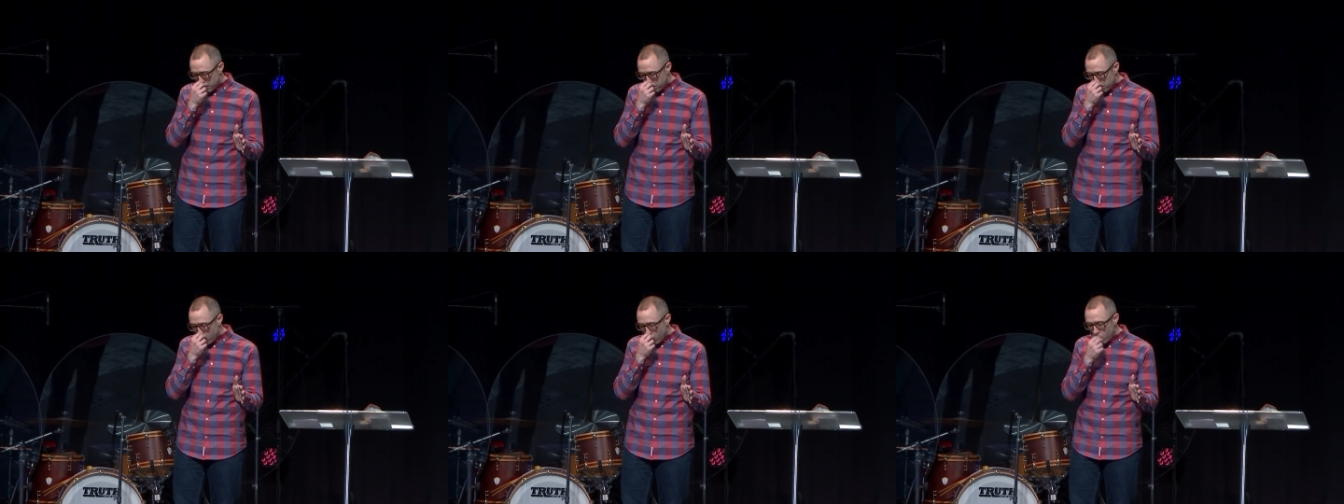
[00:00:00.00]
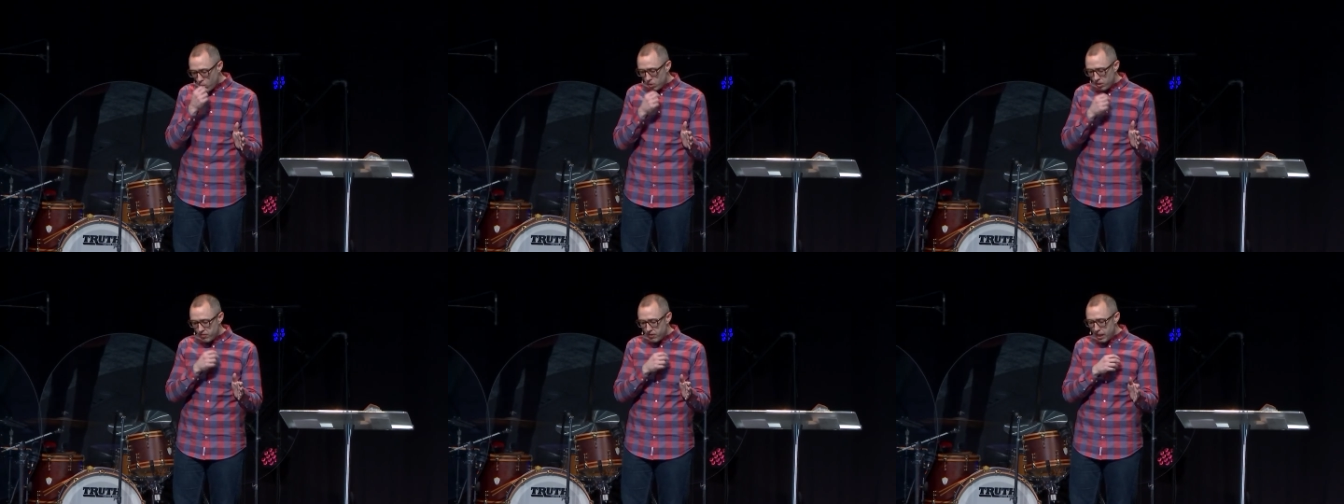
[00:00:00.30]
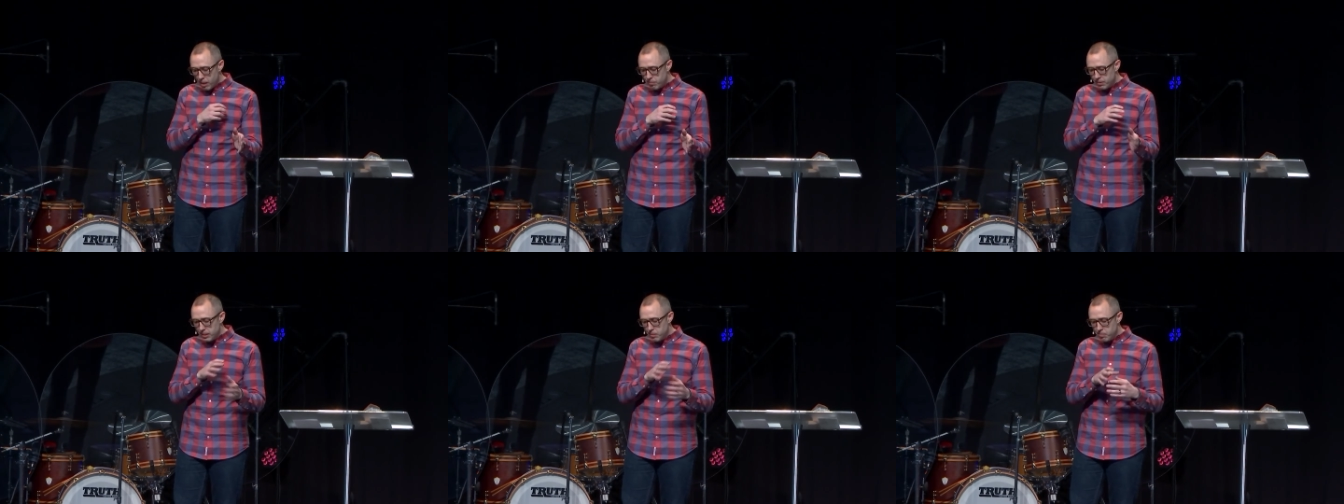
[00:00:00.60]
a poll of
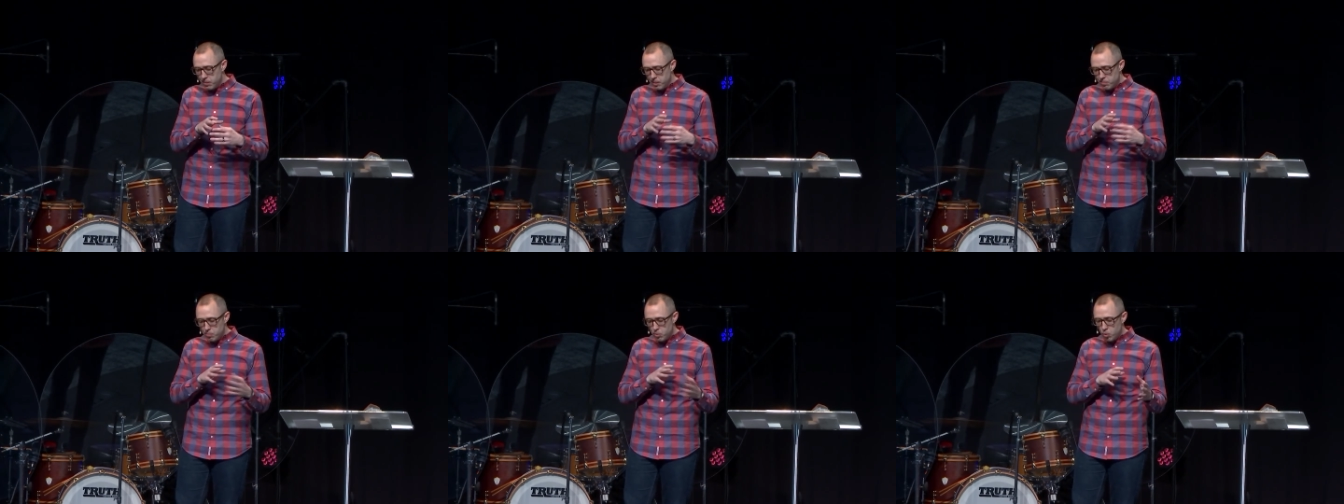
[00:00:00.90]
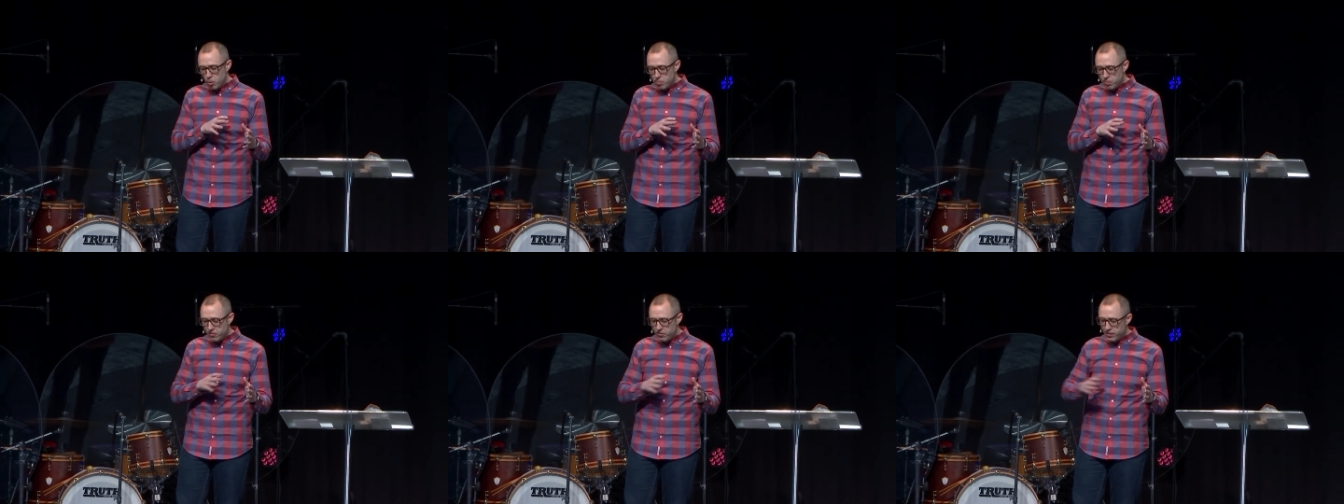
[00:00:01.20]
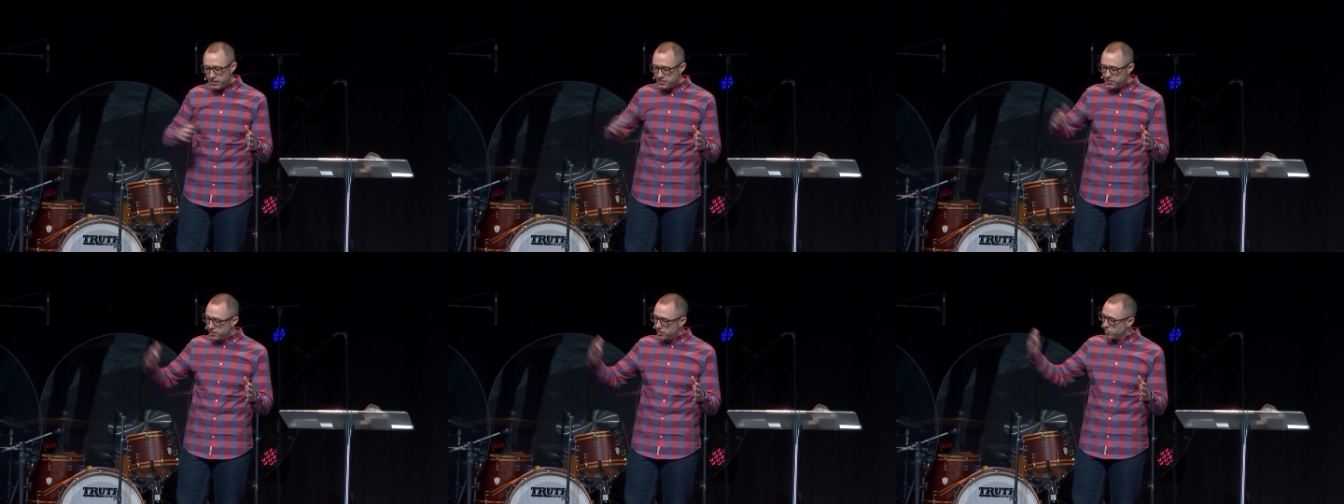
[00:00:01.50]
how many people were
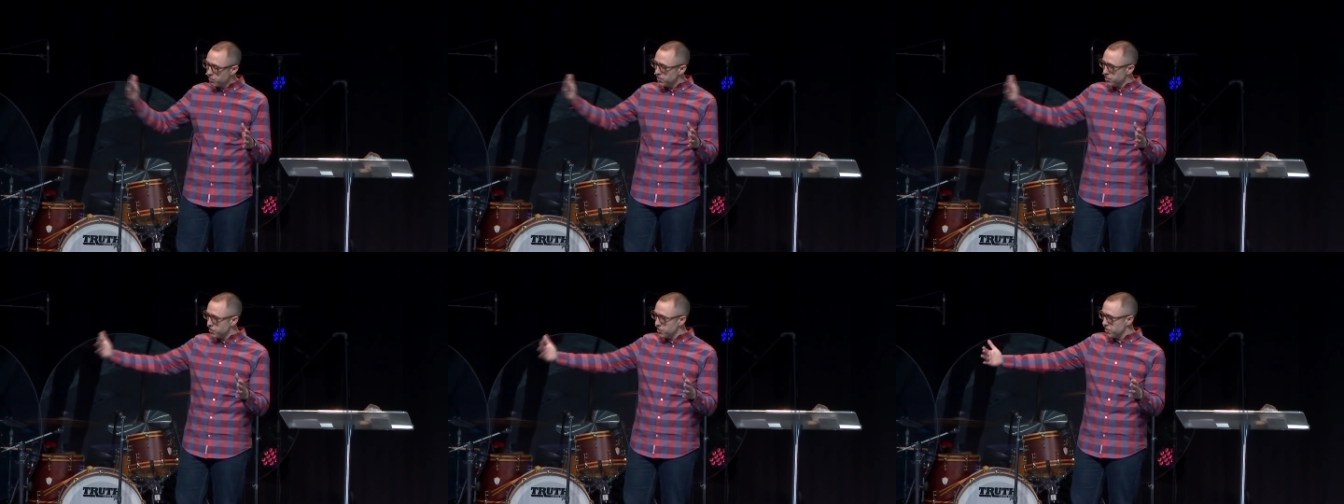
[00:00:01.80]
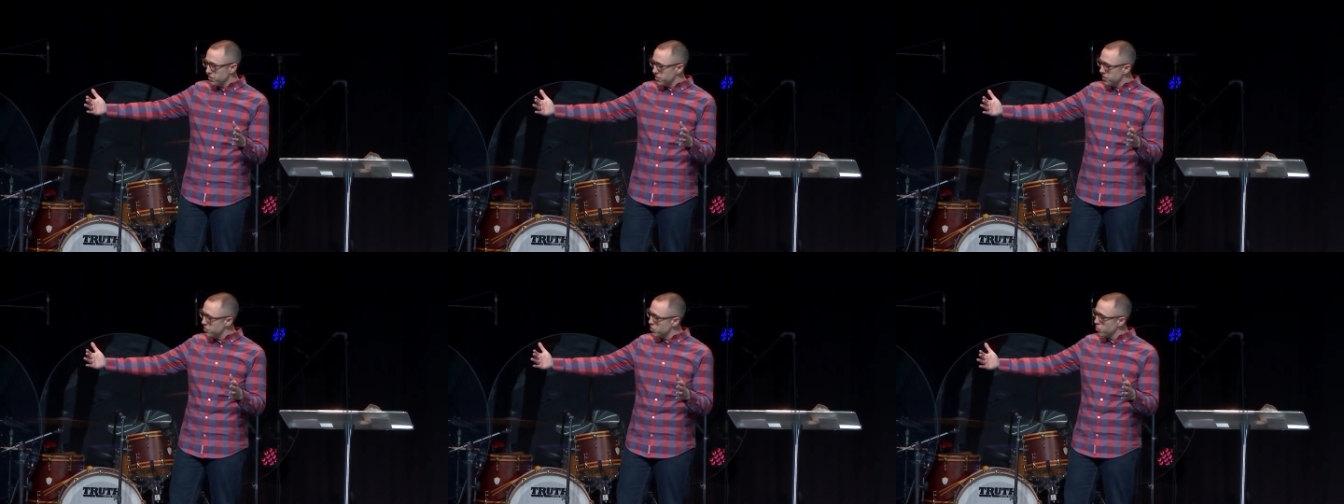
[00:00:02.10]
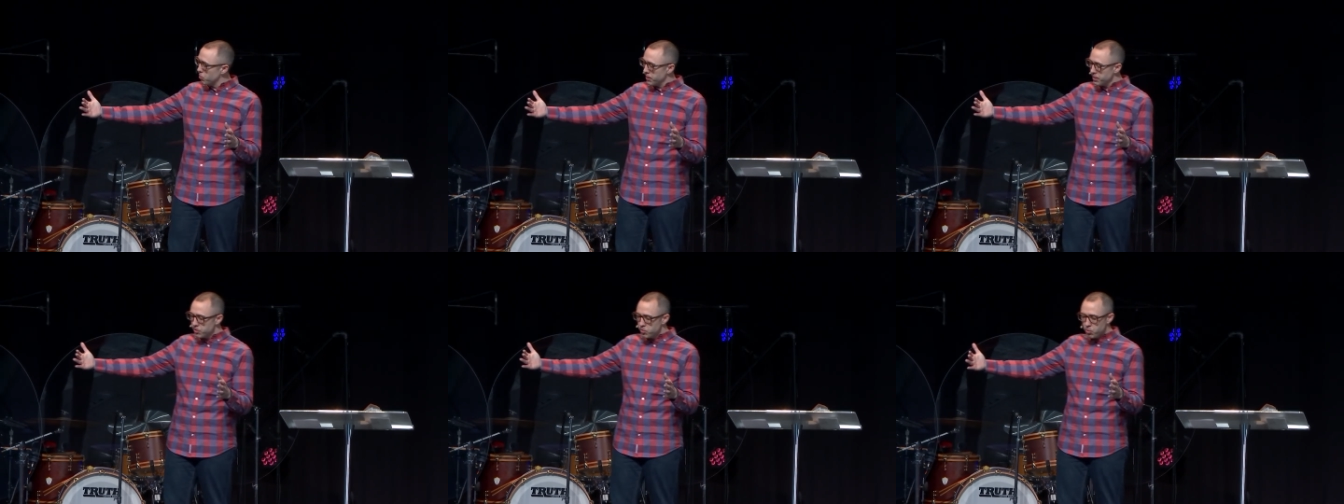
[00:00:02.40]
professing Christians in
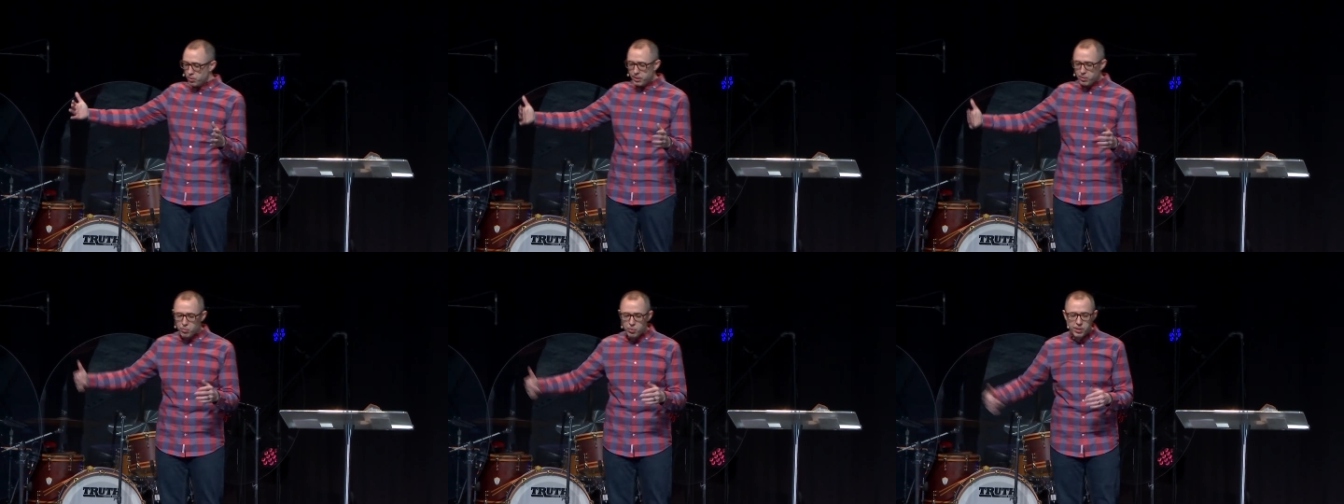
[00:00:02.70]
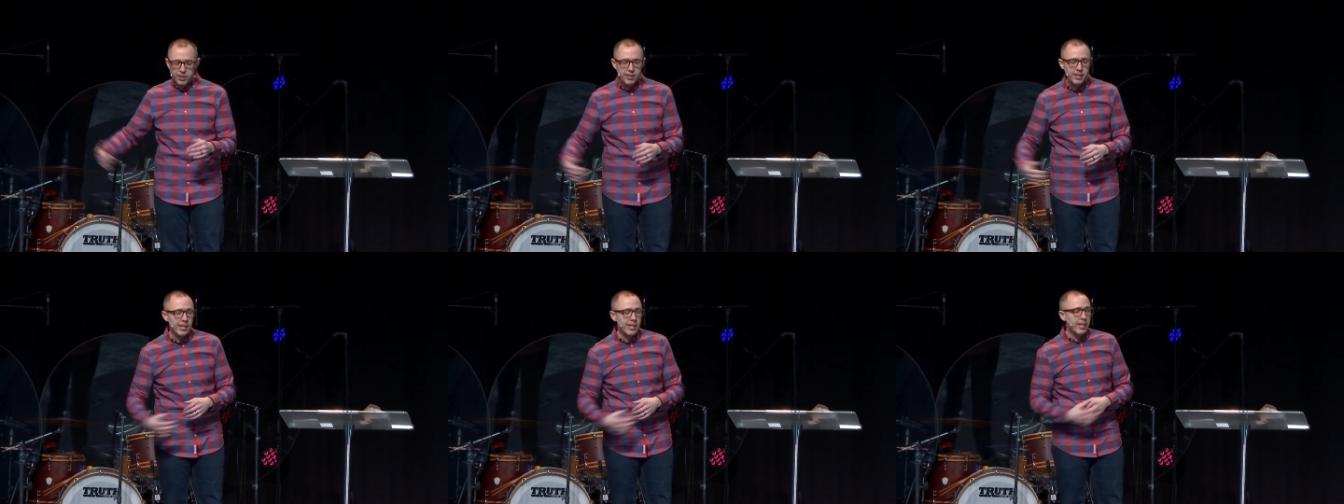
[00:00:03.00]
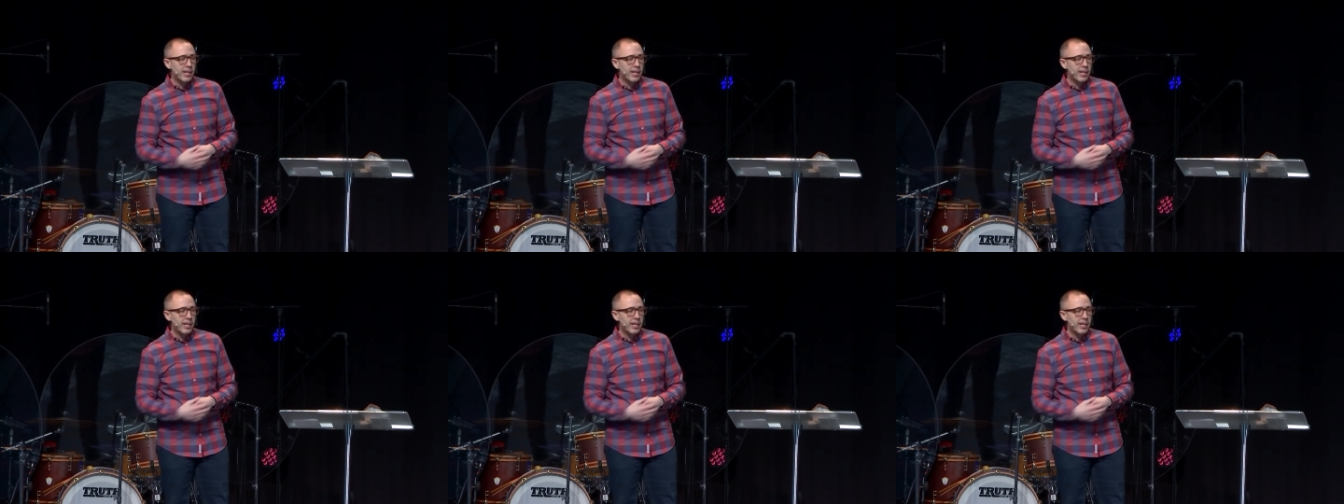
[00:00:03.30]
2021.